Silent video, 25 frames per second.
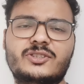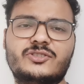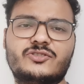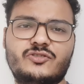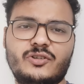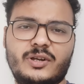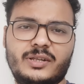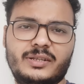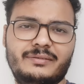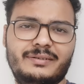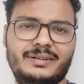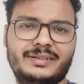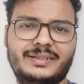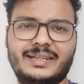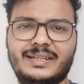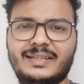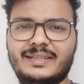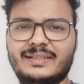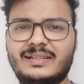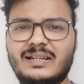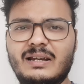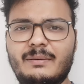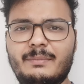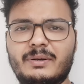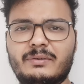join our
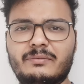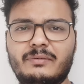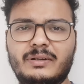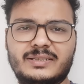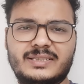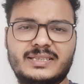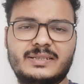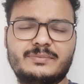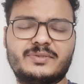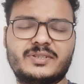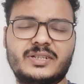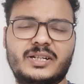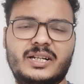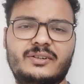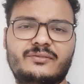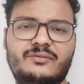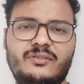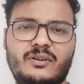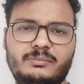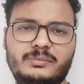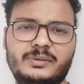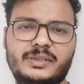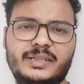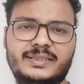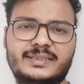Telegram and WhatsApp channel
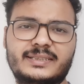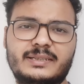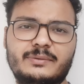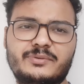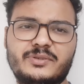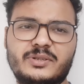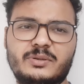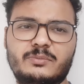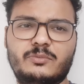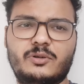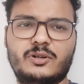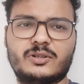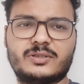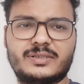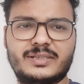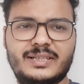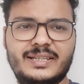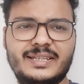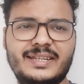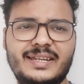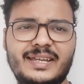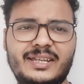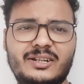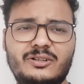from the description box link,